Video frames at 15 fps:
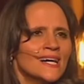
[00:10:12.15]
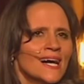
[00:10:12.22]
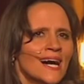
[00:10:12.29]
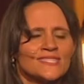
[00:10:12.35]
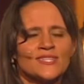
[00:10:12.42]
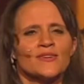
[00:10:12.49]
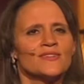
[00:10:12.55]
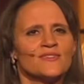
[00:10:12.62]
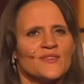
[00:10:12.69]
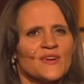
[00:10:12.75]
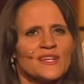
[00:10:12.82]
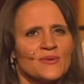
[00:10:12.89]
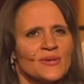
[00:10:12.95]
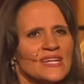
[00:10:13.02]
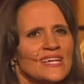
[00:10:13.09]
I don't know if
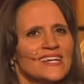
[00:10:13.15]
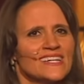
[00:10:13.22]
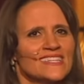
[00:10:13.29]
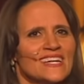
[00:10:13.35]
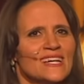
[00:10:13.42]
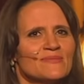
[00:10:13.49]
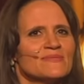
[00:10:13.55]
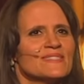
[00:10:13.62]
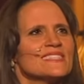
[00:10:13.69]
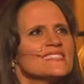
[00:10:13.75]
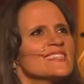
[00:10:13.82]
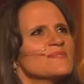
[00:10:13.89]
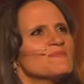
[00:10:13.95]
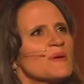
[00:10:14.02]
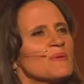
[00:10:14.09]
anyone heard that, but he
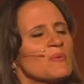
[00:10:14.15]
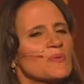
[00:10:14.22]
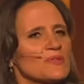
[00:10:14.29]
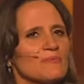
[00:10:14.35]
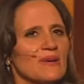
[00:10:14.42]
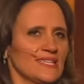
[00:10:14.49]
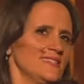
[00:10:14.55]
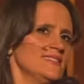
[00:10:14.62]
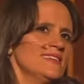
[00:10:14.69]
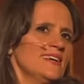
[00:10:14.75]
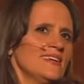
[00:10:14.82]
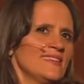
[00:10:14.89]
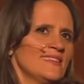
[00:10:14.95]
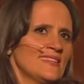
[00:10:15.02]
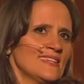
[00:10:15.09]
said people with mental
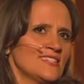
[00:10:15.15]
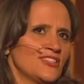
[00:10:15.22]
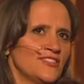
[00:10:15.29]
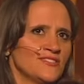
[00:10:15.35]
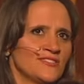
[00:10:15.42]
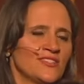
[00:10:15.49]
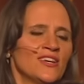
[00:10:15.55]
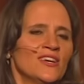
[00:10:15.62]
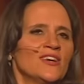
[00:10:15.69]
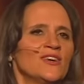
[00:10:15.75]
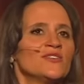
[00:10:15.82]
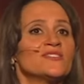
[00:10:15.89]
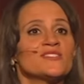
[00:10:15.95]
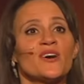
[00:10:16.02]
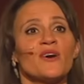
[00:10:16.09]
health issues
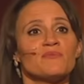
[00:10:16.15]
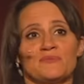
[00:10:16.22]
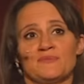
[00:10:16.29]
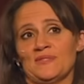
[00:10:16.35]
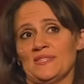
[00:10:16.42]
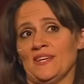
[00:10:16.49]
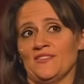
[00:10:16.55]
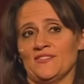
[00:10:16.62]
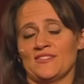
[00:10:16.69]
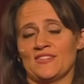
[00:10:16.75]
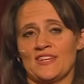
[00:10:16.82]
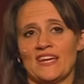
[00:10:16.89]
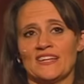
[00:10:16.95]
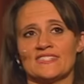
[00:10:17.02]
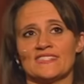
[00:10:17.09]
who top themselves
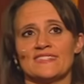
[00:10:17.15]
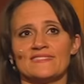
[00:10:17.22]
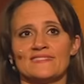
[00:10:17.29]
occasionally.